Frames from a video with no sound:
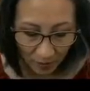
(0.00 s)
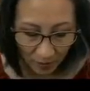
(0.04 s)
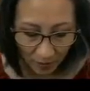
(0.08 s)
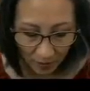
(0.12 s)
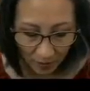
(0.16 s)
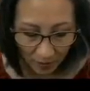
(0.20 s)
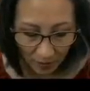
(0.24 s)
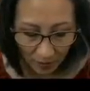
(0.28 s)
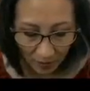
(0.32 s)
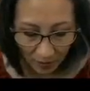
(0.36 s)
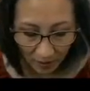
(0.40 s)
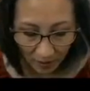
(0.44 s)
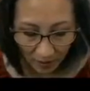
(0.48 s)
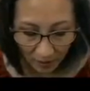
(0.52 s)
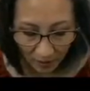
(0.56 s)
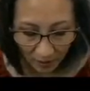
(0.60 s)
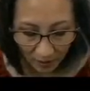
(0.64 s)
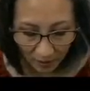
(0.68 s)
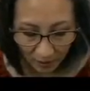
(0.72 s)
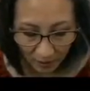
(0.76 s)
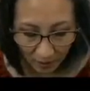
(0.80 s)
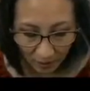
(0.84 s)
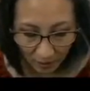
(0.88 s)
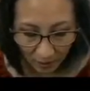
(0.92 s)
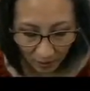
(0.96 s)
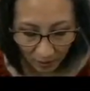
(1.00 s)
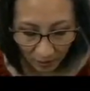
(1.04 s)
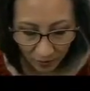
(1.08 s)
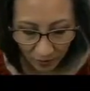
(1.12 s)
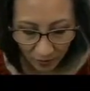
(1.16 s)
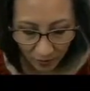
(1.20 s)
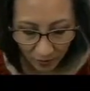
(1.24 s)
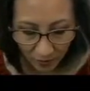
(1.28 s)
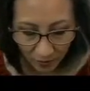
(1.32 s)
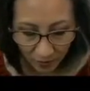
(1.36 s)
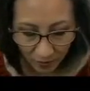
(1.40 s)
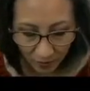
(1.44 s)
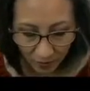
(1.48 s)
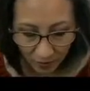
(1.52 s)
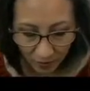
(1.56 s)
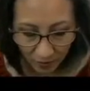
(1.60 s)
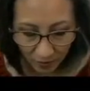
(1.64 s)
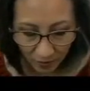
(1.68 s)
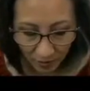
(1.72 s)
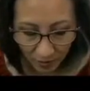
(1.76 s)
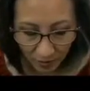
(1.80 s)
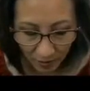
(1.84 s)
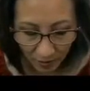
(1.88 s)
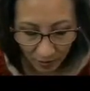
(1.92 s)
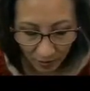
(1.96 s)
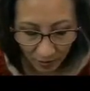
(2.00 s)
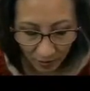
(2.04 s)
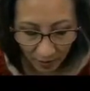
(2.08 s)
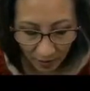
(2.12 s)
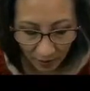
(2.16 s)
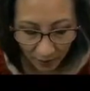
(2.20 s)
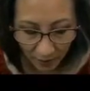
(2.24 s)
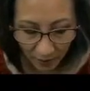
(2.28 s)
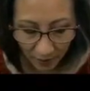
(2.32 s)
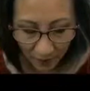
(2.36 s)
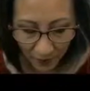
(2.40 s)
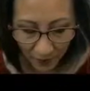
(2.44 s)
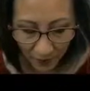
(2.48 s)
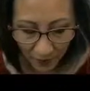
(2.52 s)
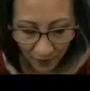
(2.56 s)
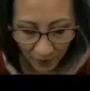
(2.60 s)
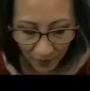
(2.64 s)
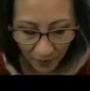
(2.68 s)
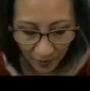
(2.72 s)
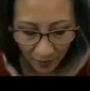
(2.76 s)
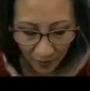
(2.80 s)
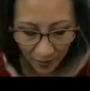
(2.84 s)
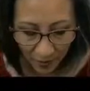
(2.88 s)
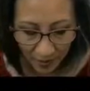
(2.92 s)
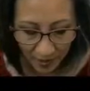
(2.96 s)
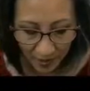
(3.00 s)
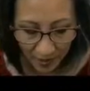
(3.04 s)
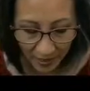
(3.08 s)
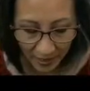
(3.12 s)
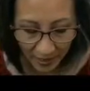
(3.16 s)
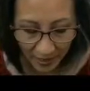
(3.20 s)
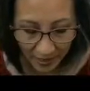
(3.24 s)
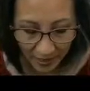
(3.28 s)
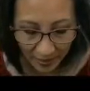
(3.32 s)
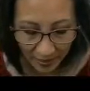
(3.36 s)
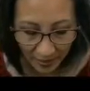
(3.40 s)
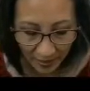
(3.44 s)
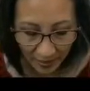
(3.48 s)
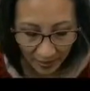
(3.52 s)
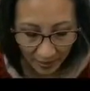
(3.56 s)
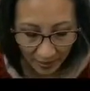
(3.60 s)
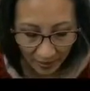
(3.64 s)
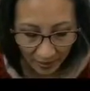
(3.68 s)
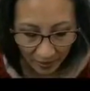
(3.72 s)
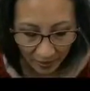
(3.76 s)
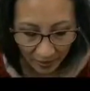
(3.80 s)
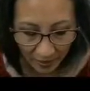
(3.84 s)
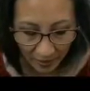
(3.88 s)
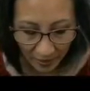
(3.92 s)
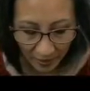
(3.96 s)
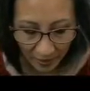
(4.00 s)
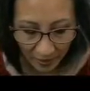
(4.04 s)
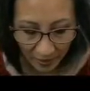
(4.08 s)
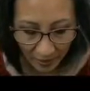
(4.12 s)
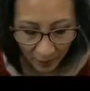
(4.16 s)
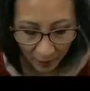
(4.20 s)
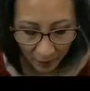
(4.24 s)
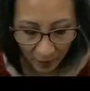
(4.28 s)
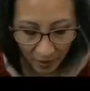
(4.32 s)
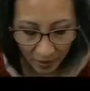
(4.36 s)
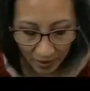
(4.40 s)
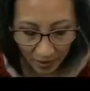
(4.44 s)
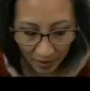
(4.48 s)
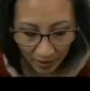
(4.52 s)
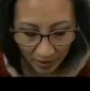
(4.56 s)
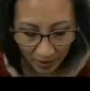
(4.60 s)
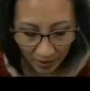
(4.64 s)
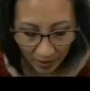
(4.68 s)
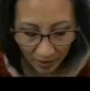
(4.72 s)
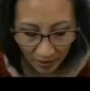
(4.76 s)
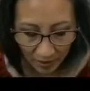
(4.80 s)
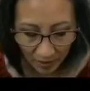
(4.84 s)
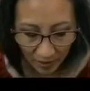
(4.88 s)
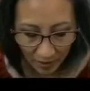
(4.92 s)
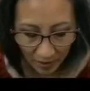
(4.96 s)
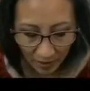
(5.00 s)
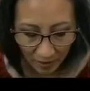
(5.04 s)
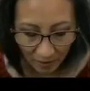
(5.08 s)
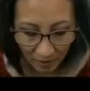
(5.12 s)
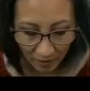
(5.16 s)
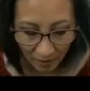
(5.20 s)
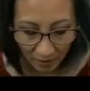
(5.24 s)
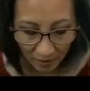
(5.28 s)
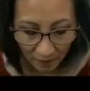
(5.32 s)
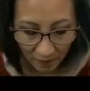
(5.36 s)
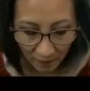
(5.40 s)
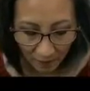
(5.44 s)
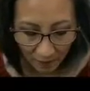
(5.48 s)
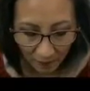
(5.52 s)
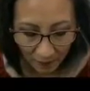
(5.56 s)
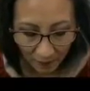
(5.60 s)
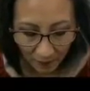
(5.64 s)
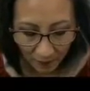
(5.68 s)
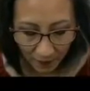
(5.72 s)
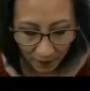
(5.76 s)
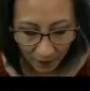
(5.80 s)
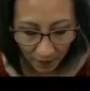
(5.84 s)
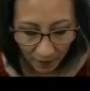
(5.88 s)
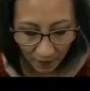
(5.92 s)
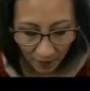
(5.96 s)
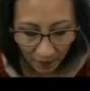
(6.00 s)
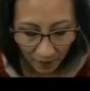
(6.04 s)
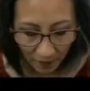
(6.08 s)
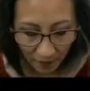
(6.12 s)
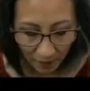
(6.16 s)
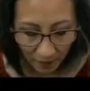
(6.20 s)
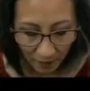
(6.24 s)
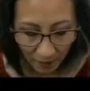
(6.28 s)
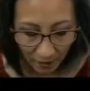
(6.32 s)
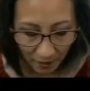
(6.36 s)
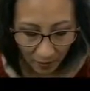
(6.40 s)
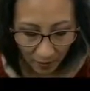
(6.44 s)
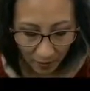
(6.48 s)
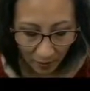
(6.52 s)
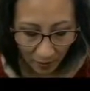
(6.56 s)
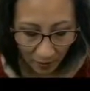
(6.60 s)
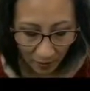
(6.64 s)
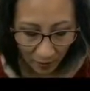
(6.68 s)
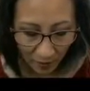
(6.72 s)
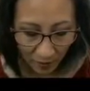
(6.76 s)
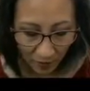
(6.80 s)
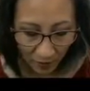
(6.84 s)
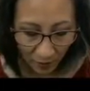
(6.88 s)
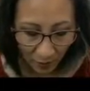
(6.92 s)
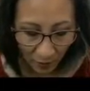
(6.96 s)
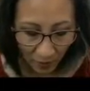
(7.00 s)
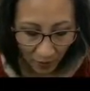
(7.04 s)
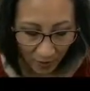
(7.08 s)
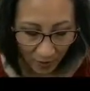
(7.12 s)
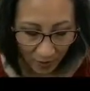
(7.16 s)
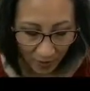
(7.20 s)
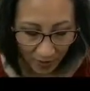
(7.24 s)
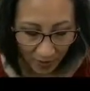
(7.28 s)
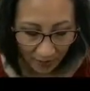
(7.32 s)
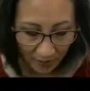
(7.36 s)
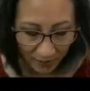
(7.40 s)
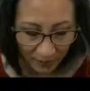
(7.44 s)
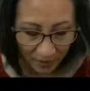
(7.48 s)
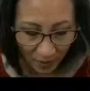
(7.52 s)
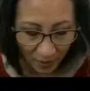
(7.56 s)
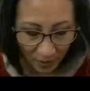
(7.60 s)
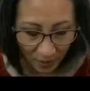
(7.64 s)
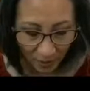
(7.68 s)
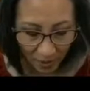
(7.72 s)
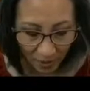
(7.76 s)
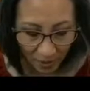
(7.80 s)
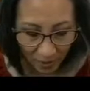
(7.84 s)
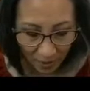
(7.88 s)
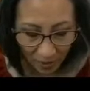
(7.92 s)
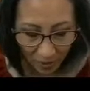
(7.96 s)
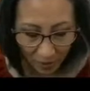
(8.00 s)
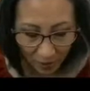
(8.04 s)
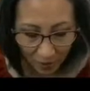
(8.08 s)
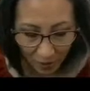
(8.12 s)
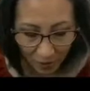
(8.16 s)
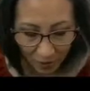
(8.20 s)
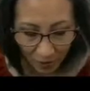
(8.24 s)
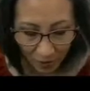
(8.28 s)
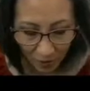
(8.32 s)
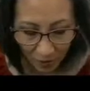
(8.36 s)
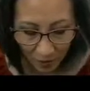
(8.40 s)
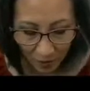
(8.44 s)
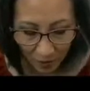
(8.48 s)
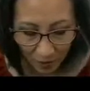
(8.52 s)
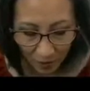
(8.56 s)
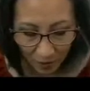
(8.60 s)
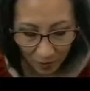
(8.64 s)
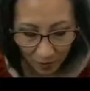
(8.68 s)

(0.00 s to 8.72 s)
is to help you understand the process, you know, of what you have to think through